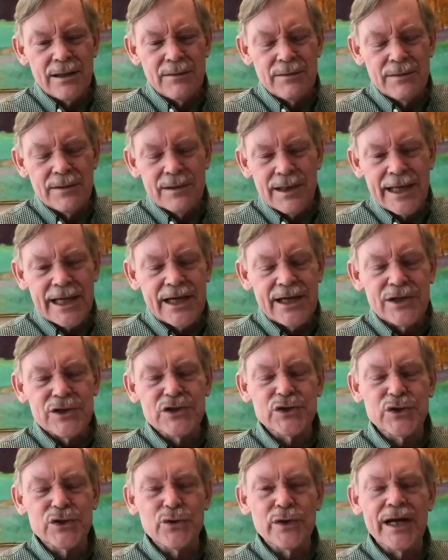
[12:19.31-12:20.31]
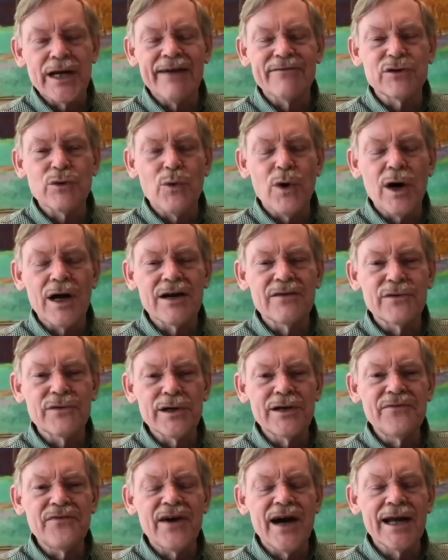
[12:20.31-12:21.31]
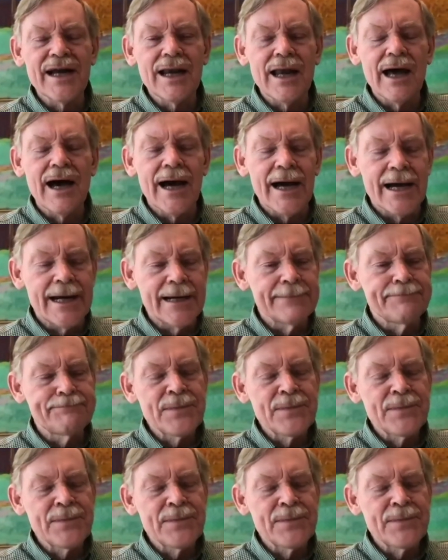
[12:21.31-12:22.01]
Lincoln and Seward have to walk a very fine line.